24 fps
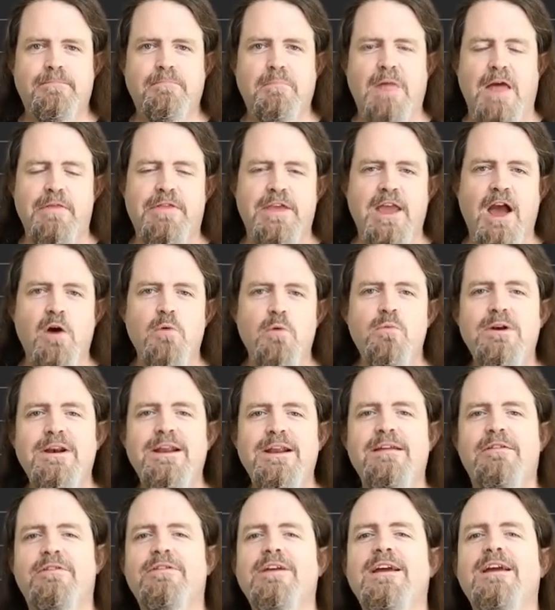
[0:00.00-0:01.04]
The
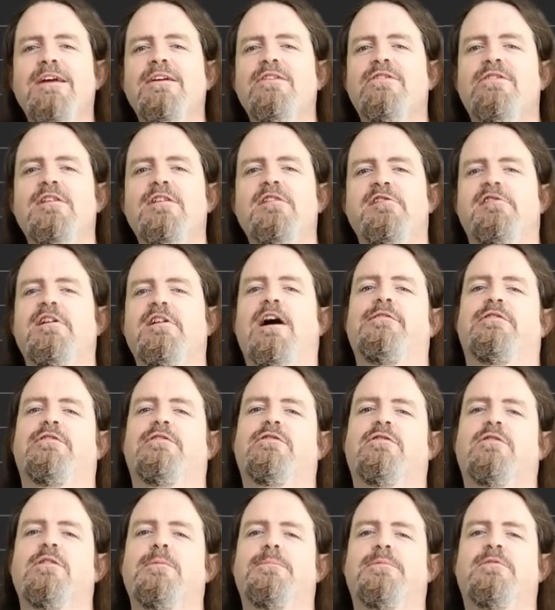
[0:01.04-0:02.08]
only things in
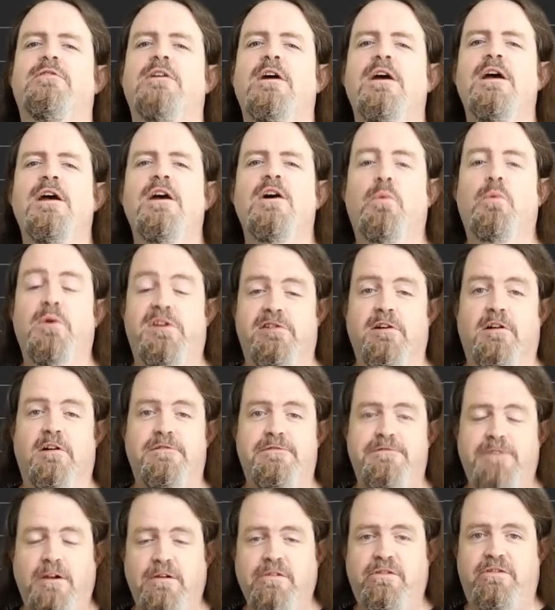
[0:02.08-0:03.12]
JavaScript which are
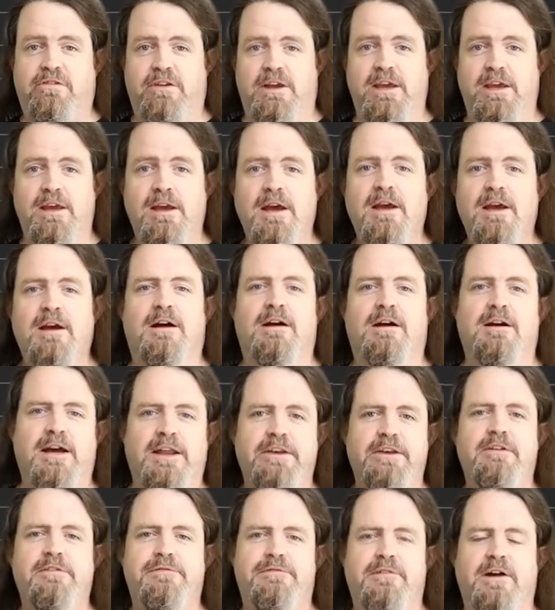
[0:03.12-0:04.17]
falsy are
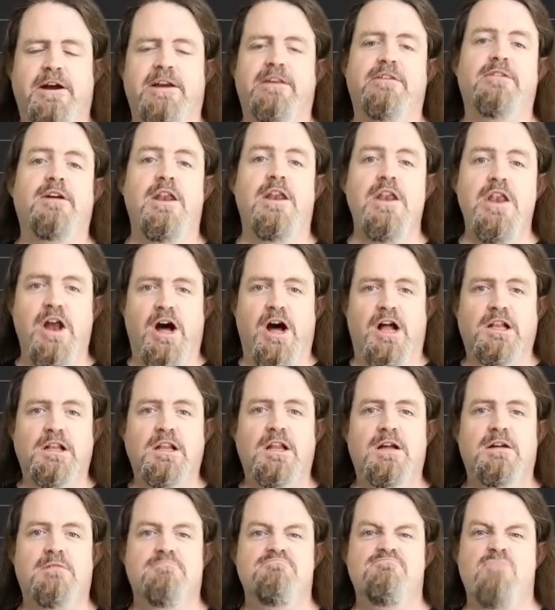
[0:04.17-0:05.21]
undefined,
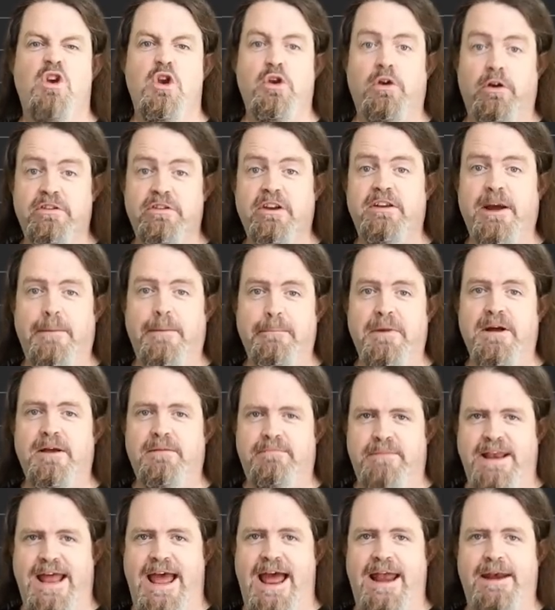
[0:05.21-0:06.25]
null, not a number,
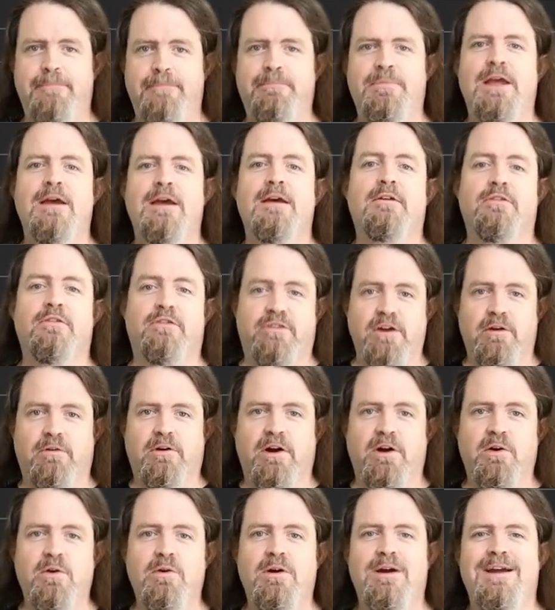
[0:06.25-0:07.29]
nan,
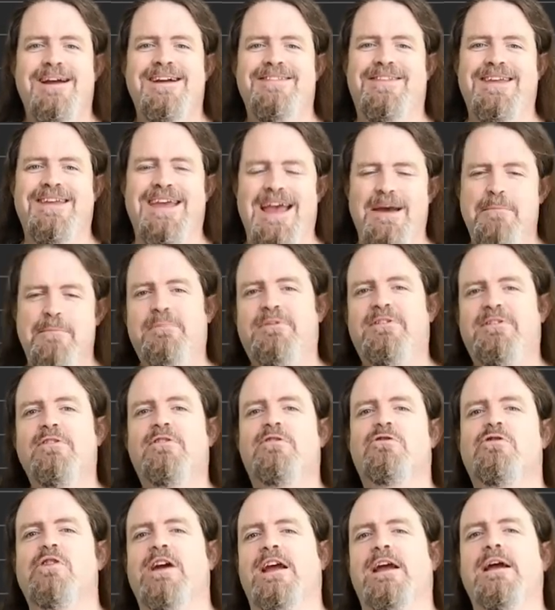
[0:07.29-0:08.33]
zero, the empty
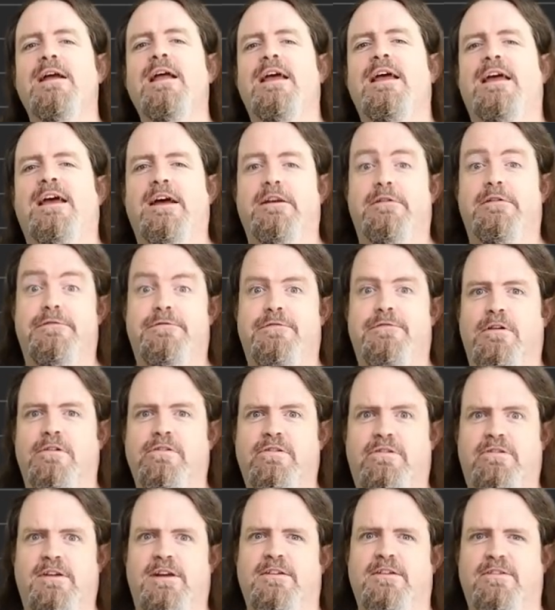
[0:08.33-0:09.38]
string, and
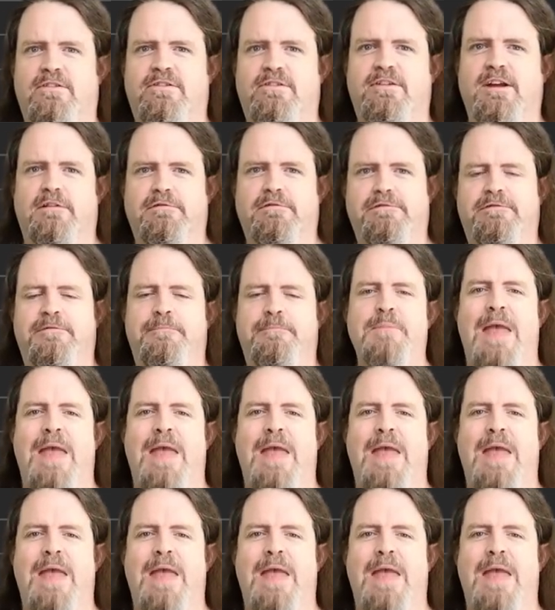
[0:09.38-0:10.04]
false itself.